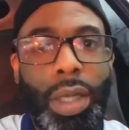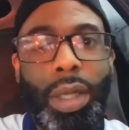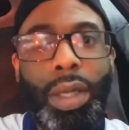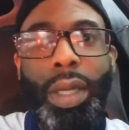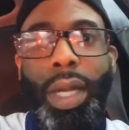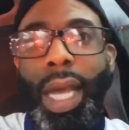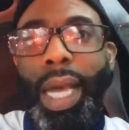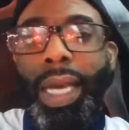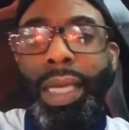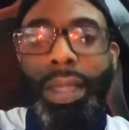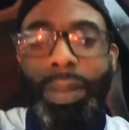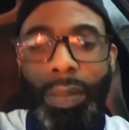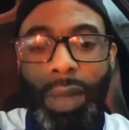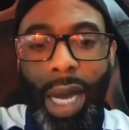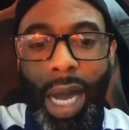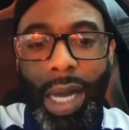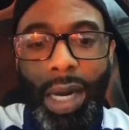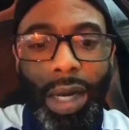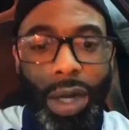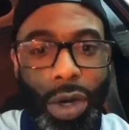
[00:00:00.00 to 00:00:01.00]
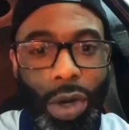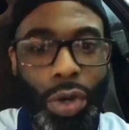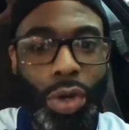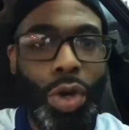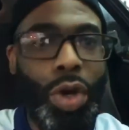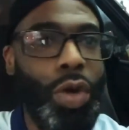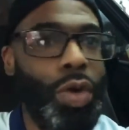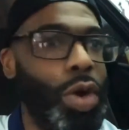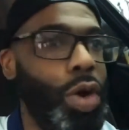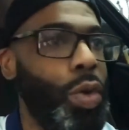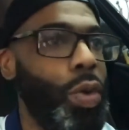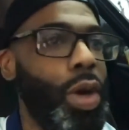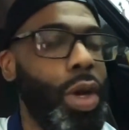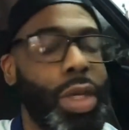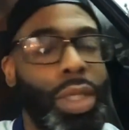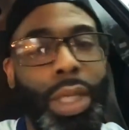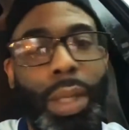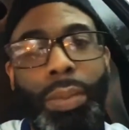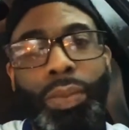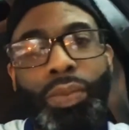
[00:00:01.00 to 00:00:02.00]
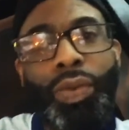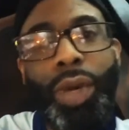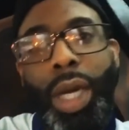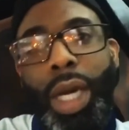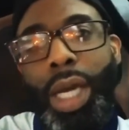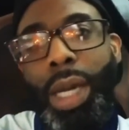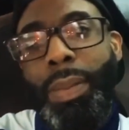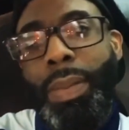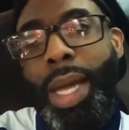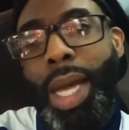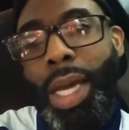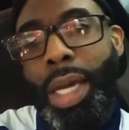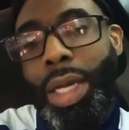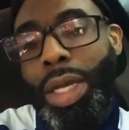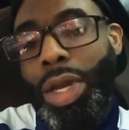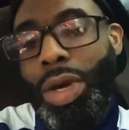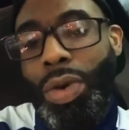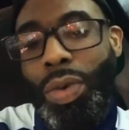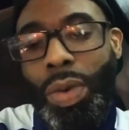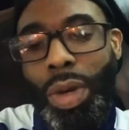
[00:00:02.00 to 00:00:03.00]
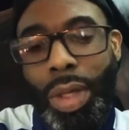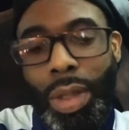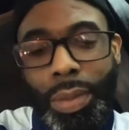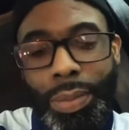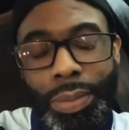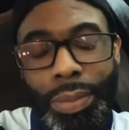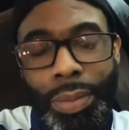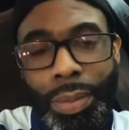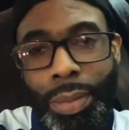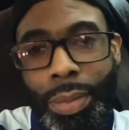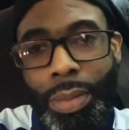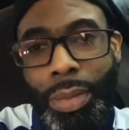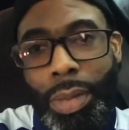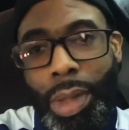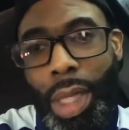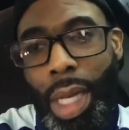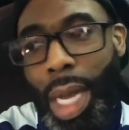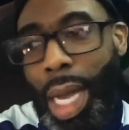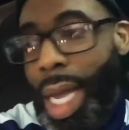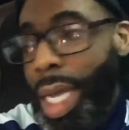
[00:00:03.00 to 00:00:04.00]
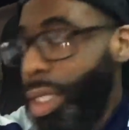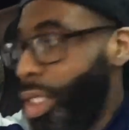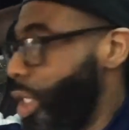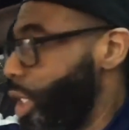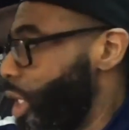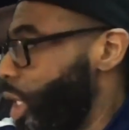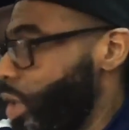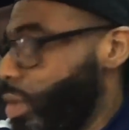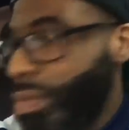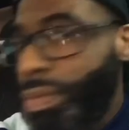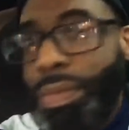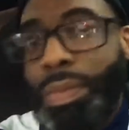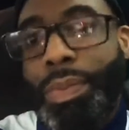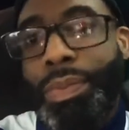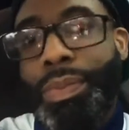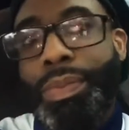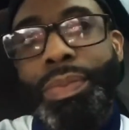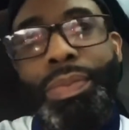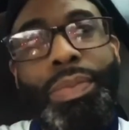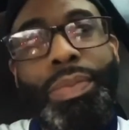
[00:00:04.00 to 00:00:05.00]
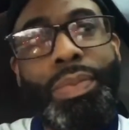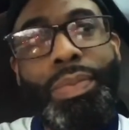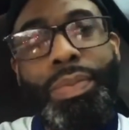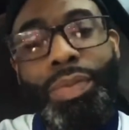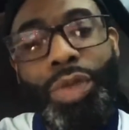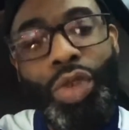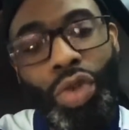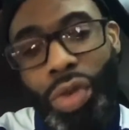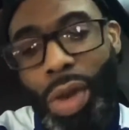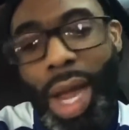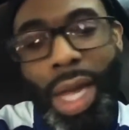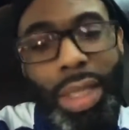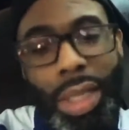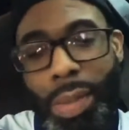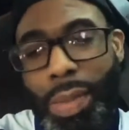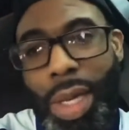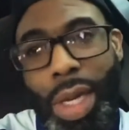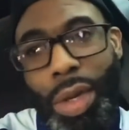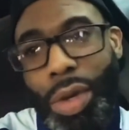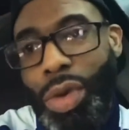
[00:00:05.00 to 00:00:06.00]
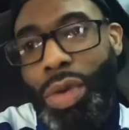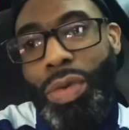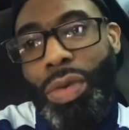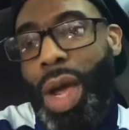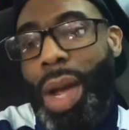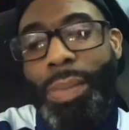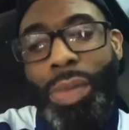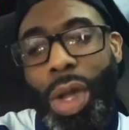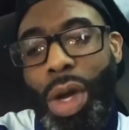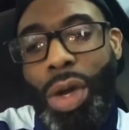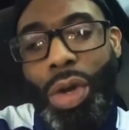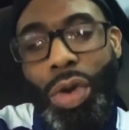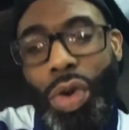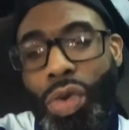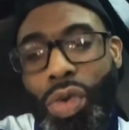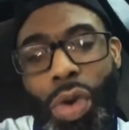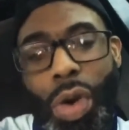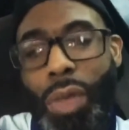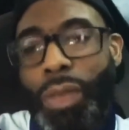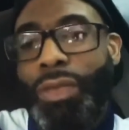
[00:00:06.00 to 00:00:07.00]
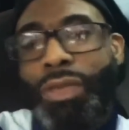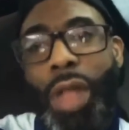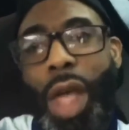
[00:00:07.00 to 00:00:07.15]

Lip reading: you're like some kind of guru or something. And I'm like, you know what? I actually don't try to be a guru. I'm not a guru of